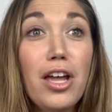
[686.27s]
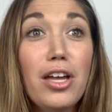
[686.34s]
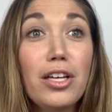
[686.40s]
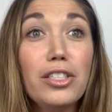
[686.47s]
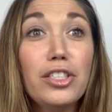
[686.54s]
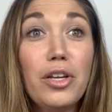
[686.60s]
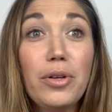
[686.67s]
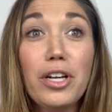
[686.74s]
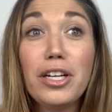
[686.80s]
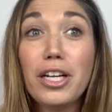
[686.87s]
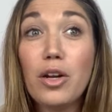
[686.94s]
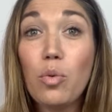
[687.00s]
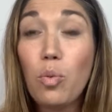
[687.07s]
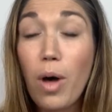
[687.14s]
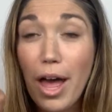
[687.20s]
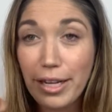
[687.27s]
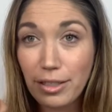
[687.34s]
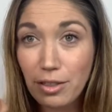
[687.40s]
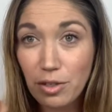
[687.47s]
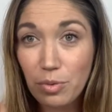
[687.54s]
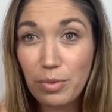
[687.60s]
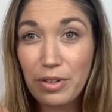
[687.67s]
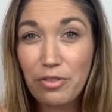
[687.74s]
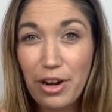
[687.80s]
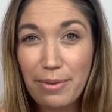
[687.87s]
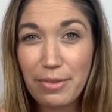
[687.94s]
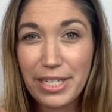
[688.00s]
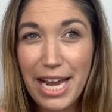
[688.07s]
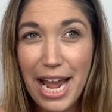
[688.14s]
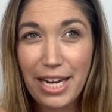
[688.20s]
So you're gonna 1, reframe
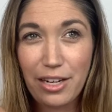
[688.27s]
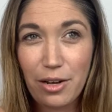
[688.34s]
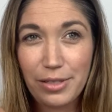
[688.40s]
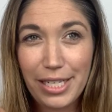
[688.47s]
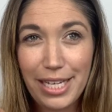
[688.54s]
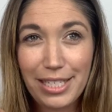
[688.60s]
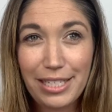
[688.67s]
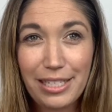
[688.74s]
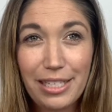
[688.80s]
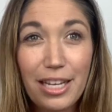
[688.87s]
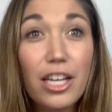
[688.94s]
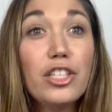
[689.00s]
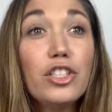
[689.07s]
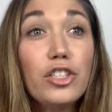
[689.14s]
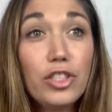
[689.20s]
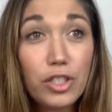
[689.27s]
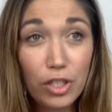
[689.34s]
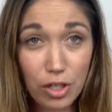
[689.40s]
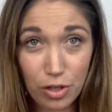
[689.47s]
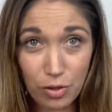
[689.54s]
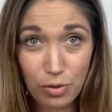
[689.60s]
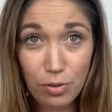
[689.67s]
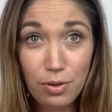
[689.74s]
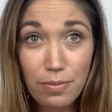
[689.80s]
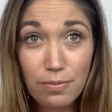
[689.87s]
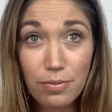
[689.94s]
the diagnosis. 2,